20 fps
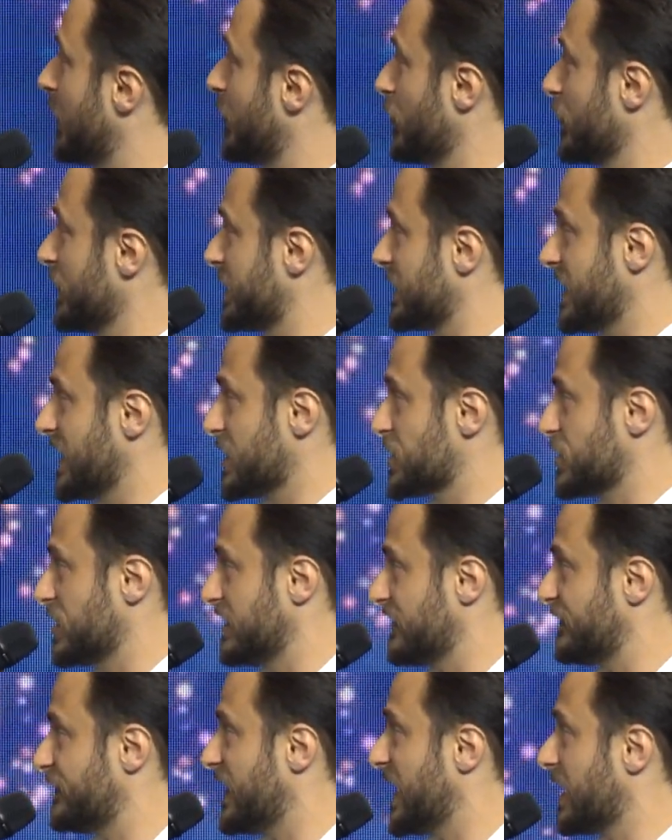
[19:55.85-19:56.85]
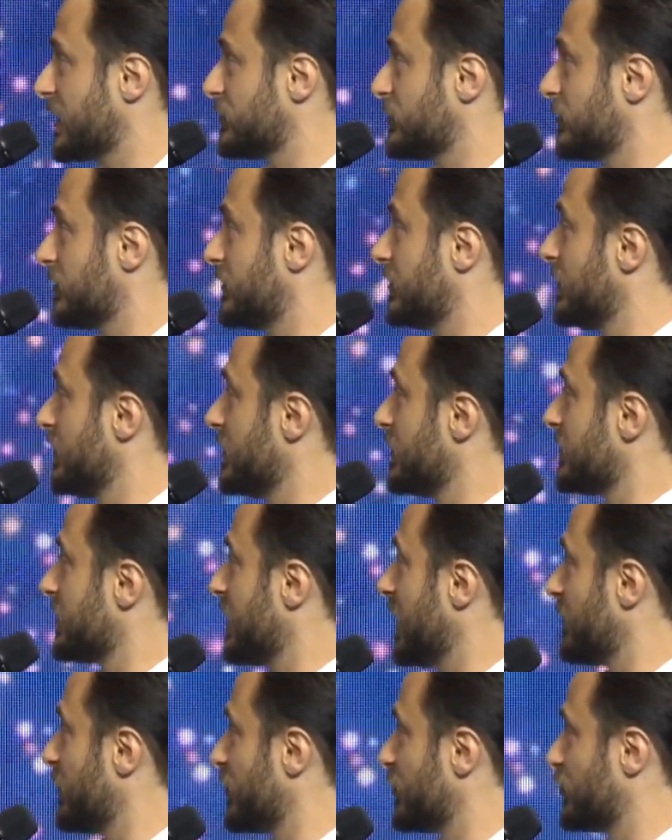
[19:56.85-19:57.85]
we can actually factor the
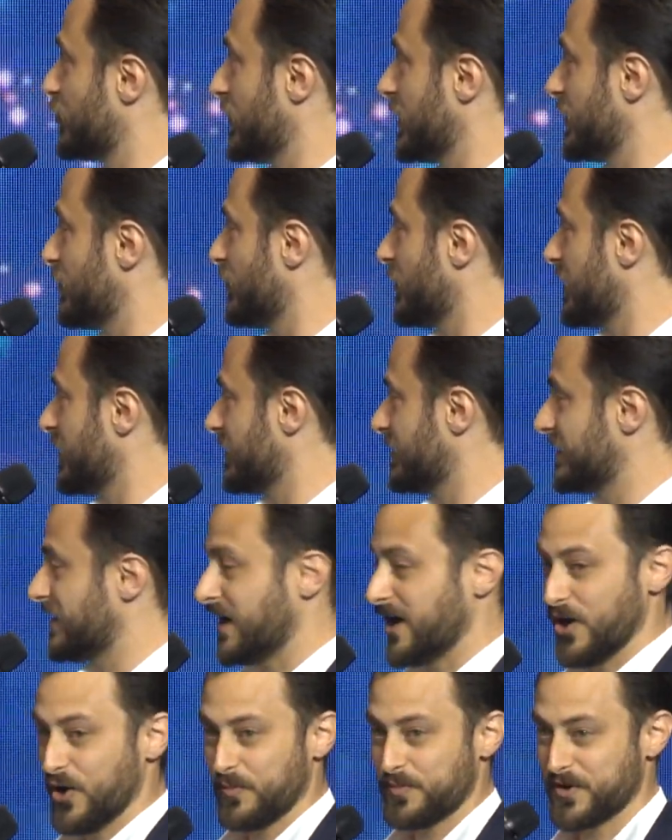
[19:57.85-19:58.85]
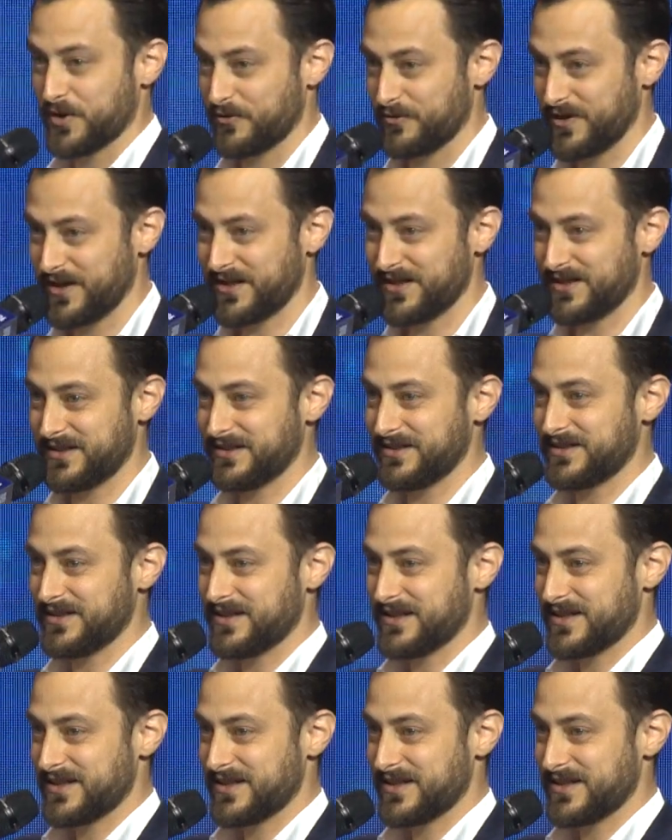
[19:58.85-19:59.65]
number 21. I hope you're ready.